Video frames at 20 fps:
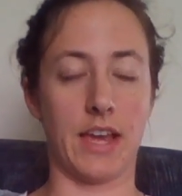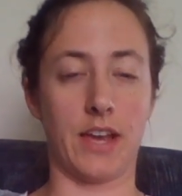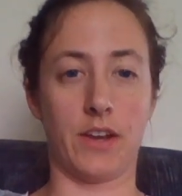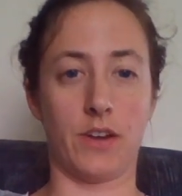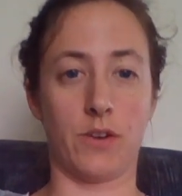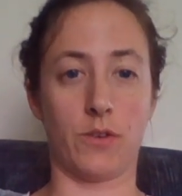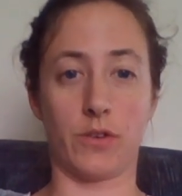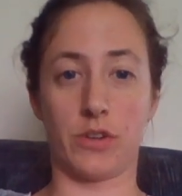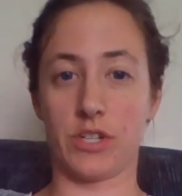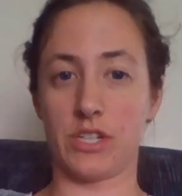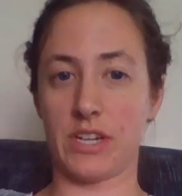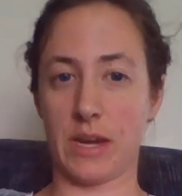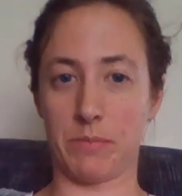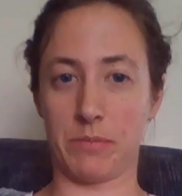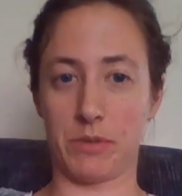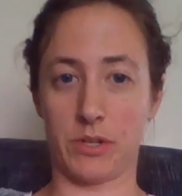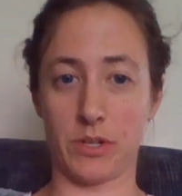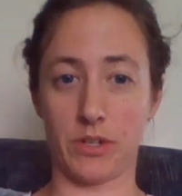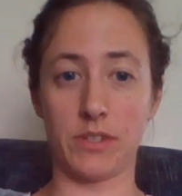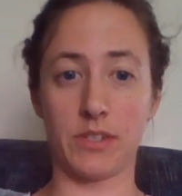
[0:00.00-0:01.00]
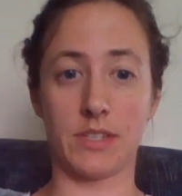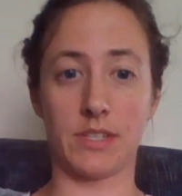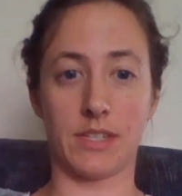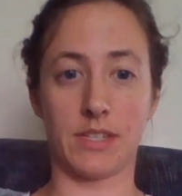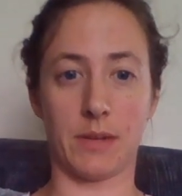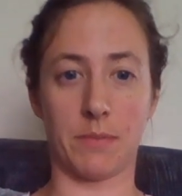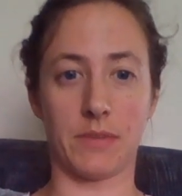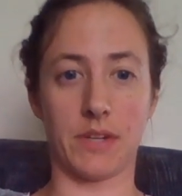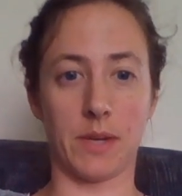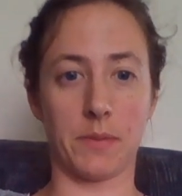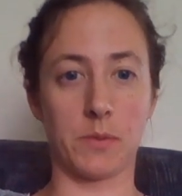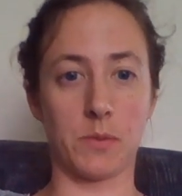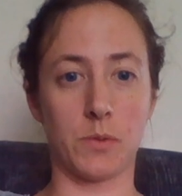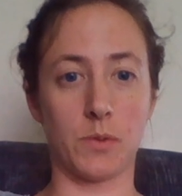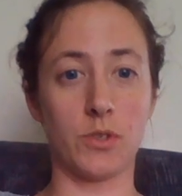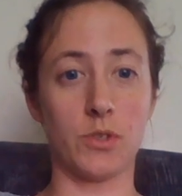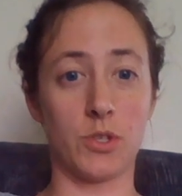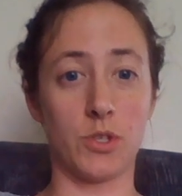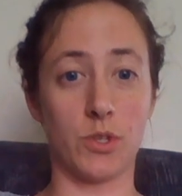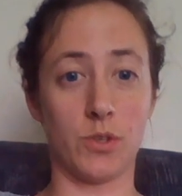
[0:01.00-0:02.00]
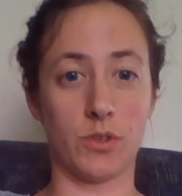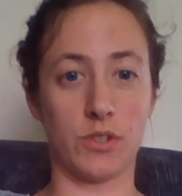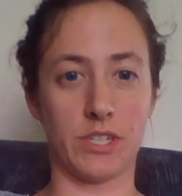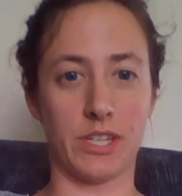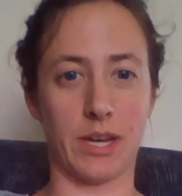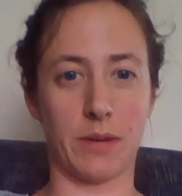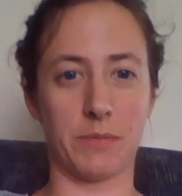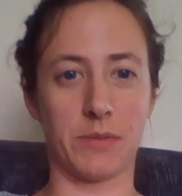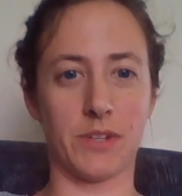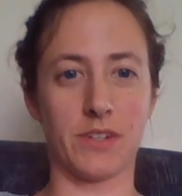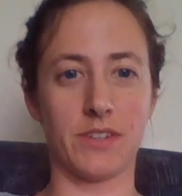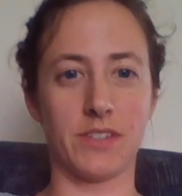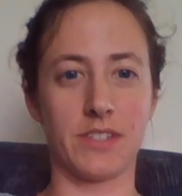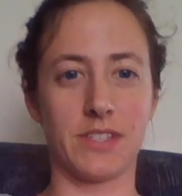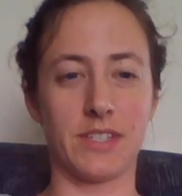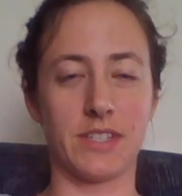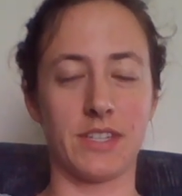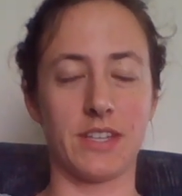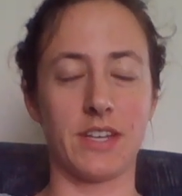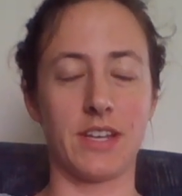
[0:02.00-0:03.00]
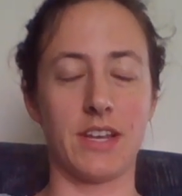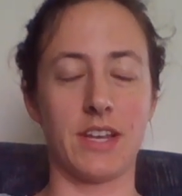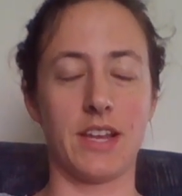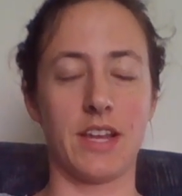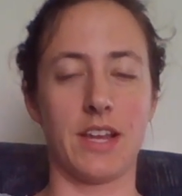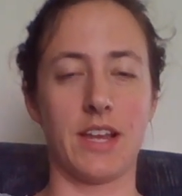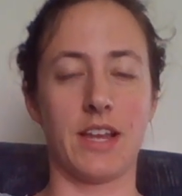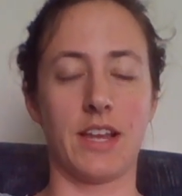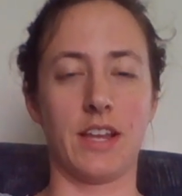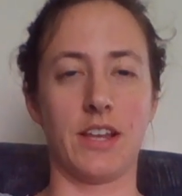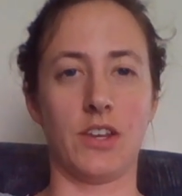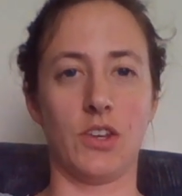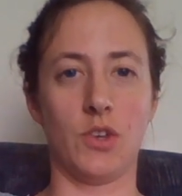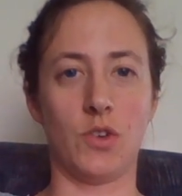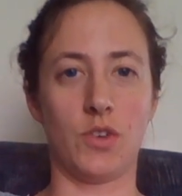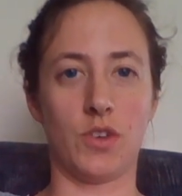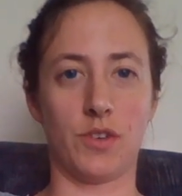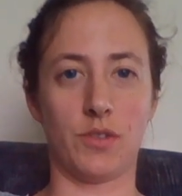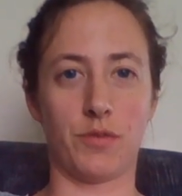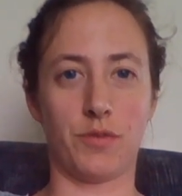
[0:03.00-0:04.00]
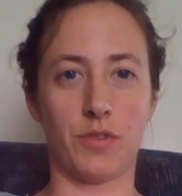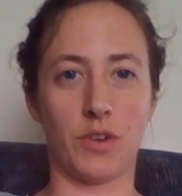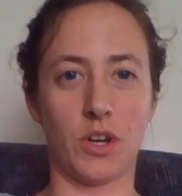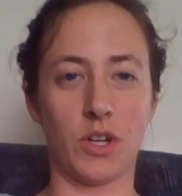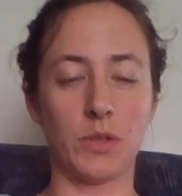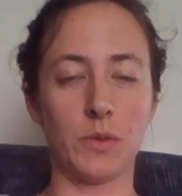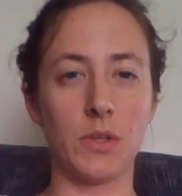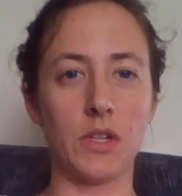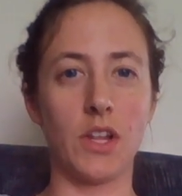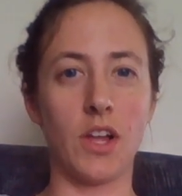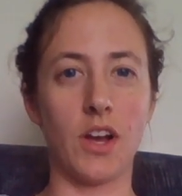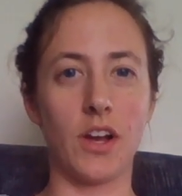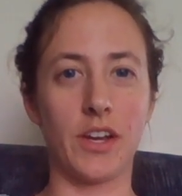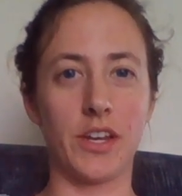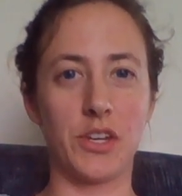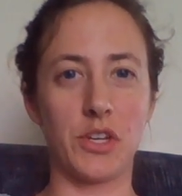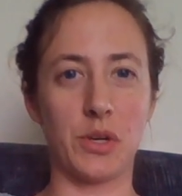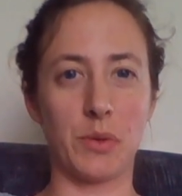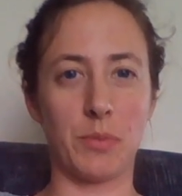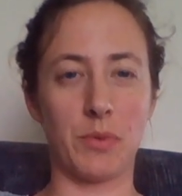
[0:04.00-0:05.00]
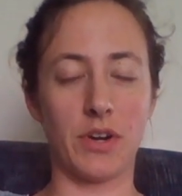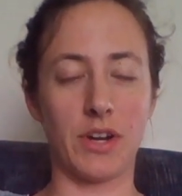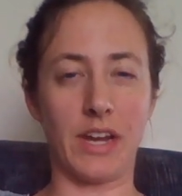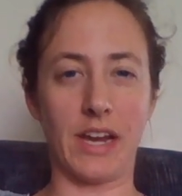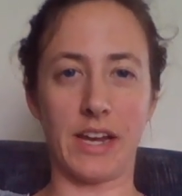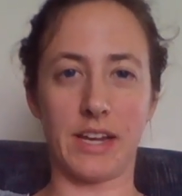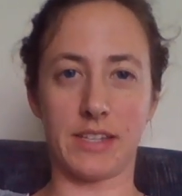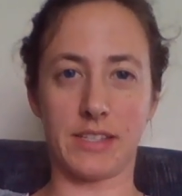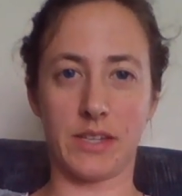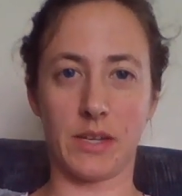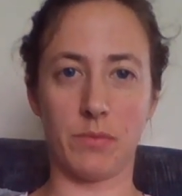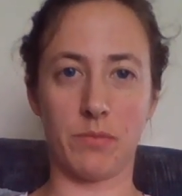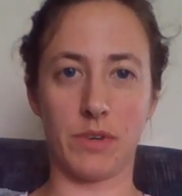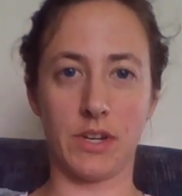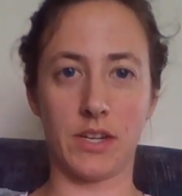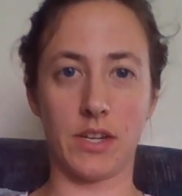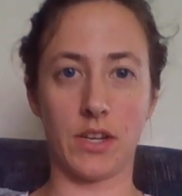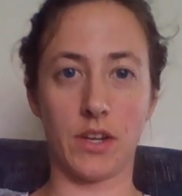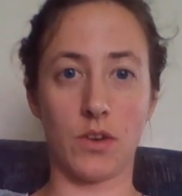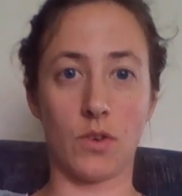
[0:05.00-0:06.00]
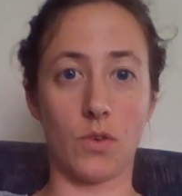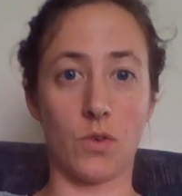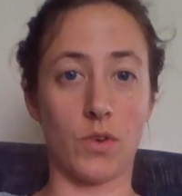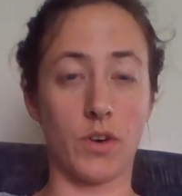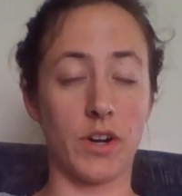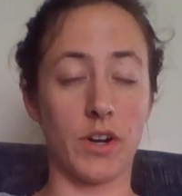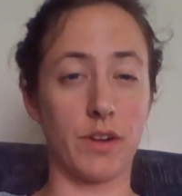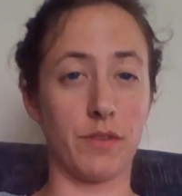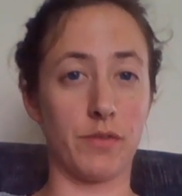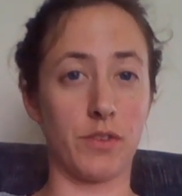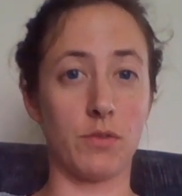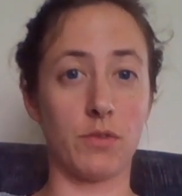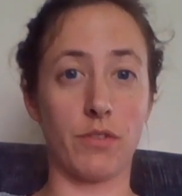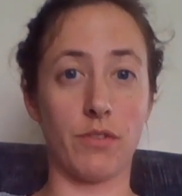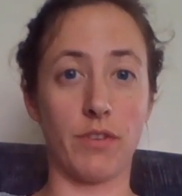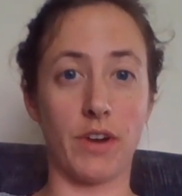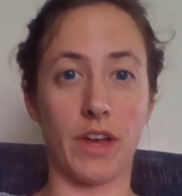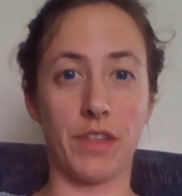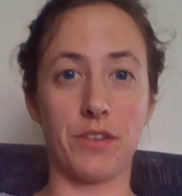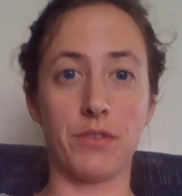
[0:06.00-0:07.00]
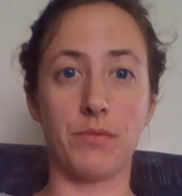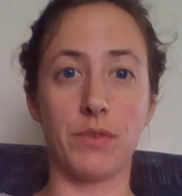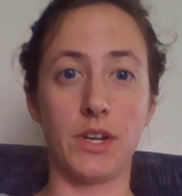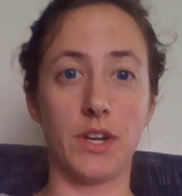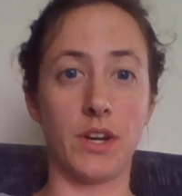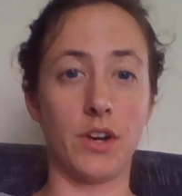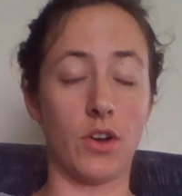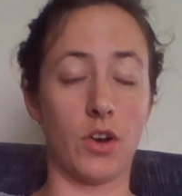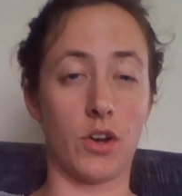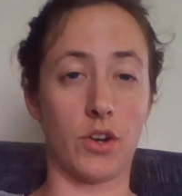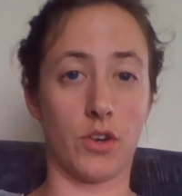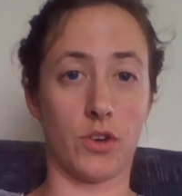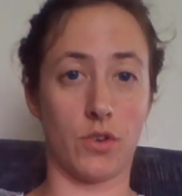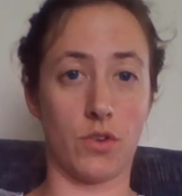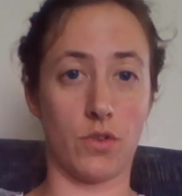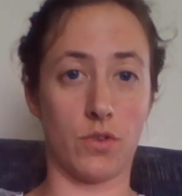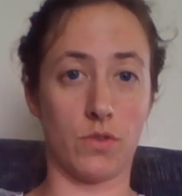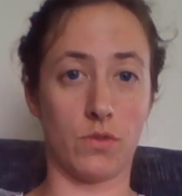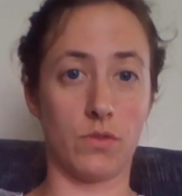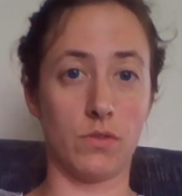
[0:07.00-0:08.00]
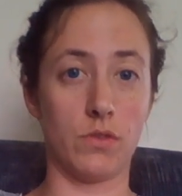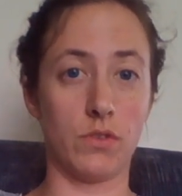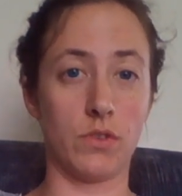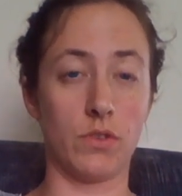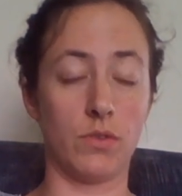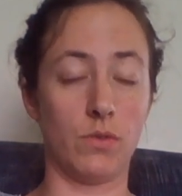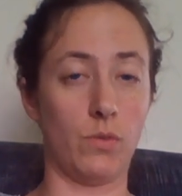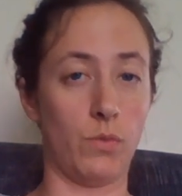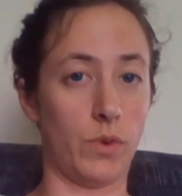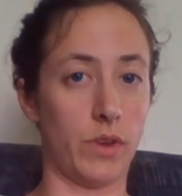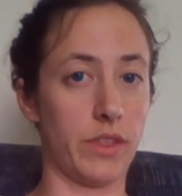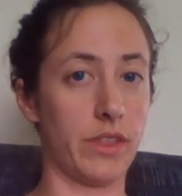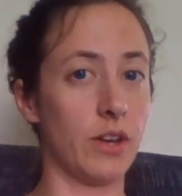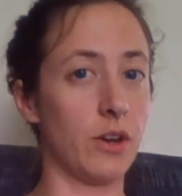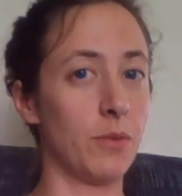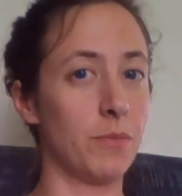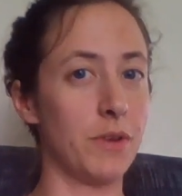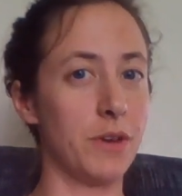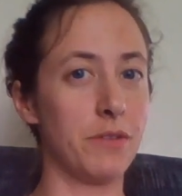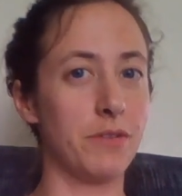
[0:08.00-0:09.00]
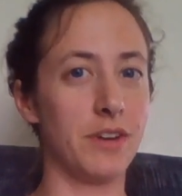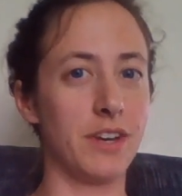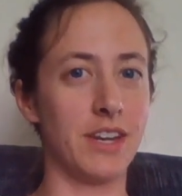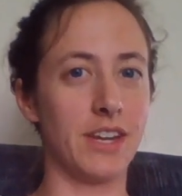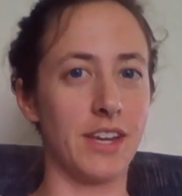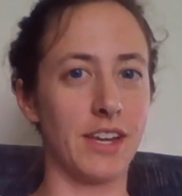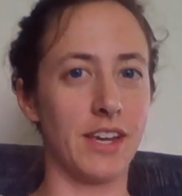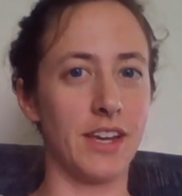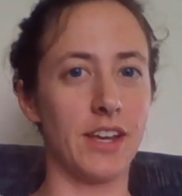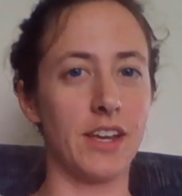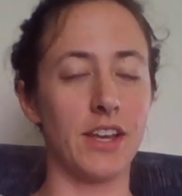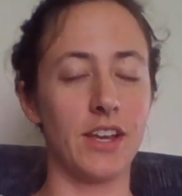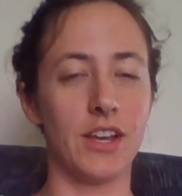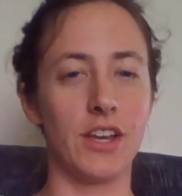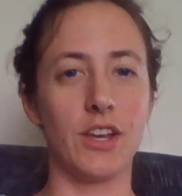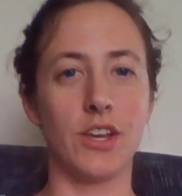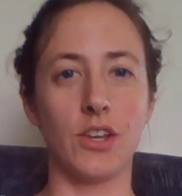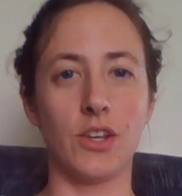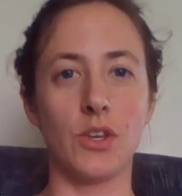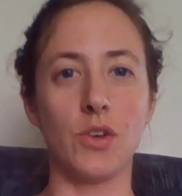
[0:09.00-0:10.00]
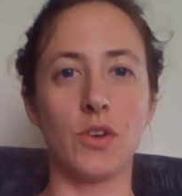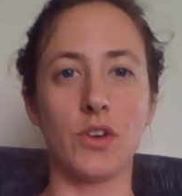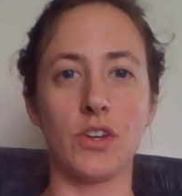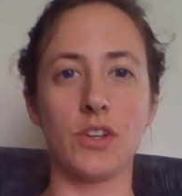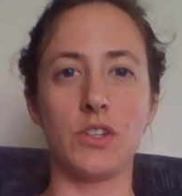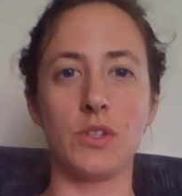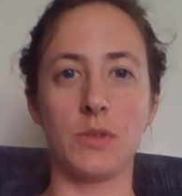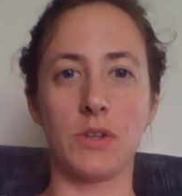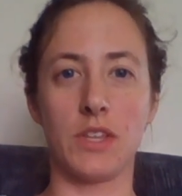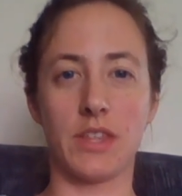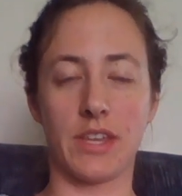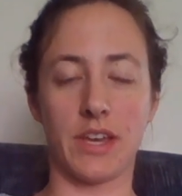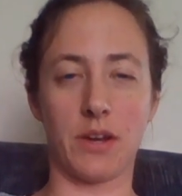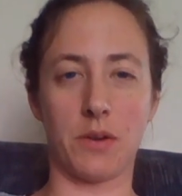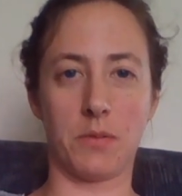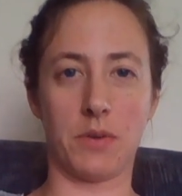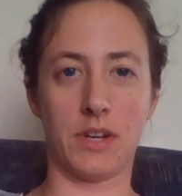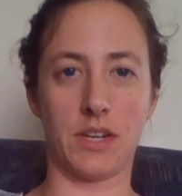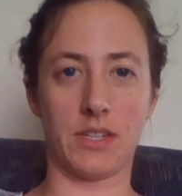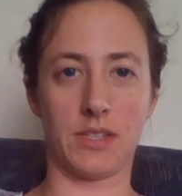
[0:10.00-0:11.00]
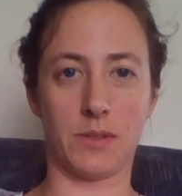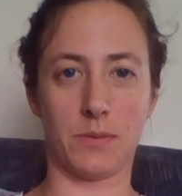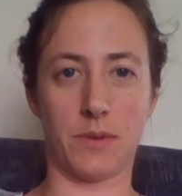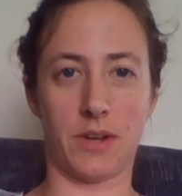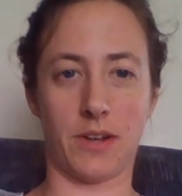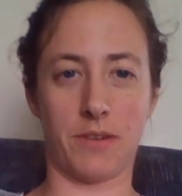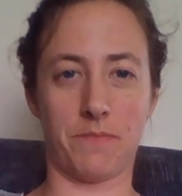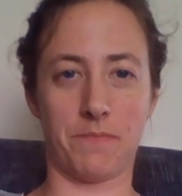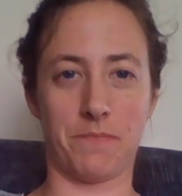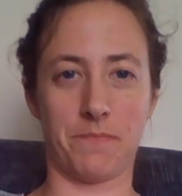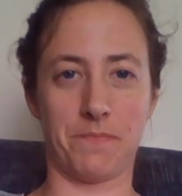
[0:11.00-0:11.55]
or chapters. Sometimes we'll do 2 chapters. You can follow along in your book as I'm reading, or if you would rather read it on your own without me reading it, you can do it that way as well.